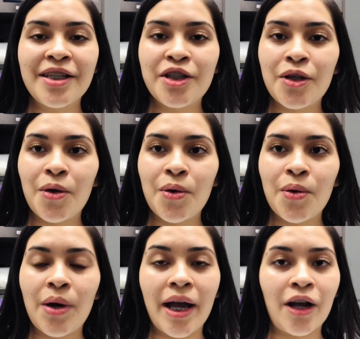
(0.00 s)
So
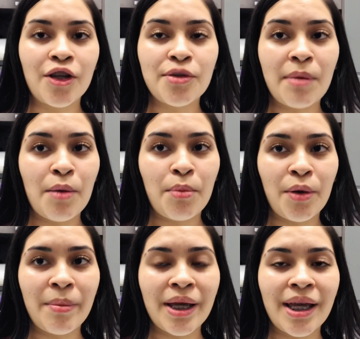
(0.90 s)
I got to my
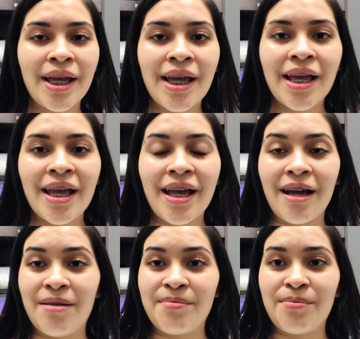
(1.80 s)
appointment.
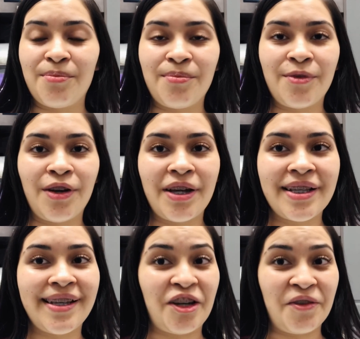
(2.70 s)
I'm
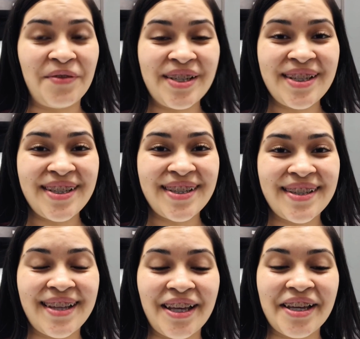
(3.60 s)
nervous.
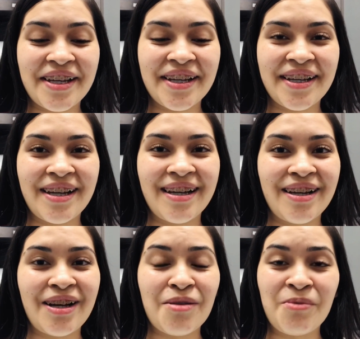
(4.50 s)
Like
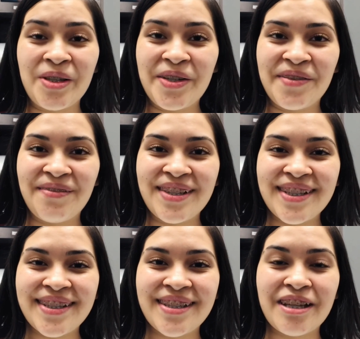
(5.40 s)
I'm really
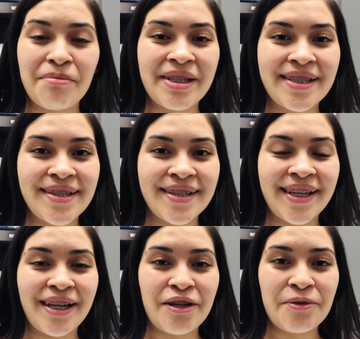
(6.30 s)
nervous to get my teeth taken
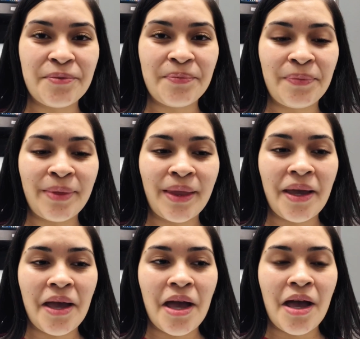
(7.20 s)

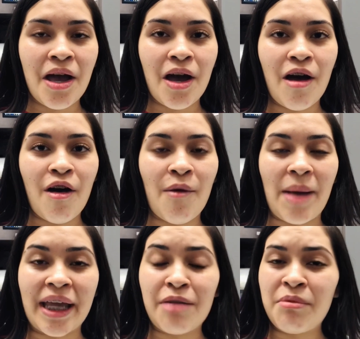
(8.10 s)
out. Um, I
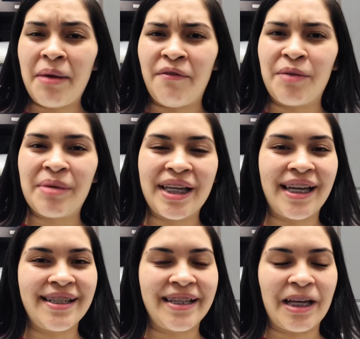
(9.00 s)
came with my friend, but he had
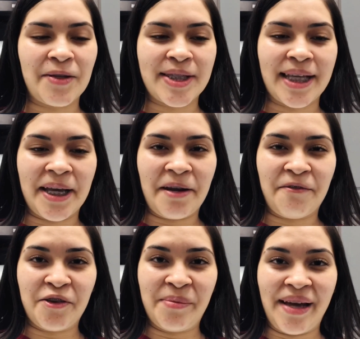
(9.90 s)
to stay outside. I
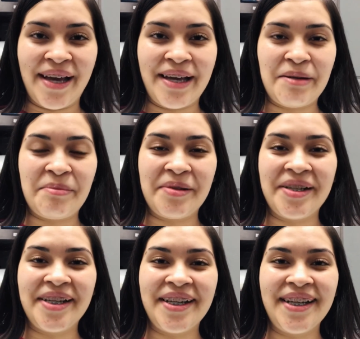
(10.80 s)
feel bad,
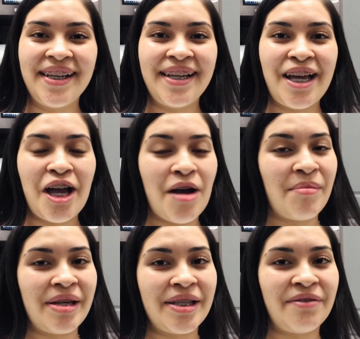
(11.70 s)
but I
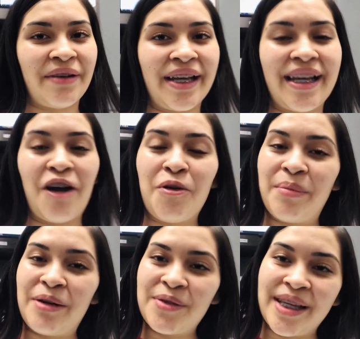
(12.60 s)
mean it's fine. I hope
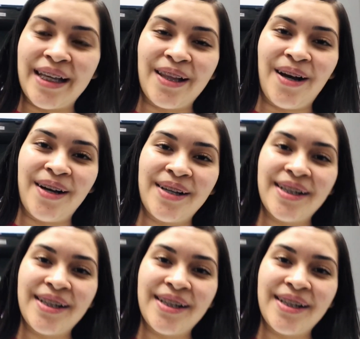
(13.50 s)
it don't take long.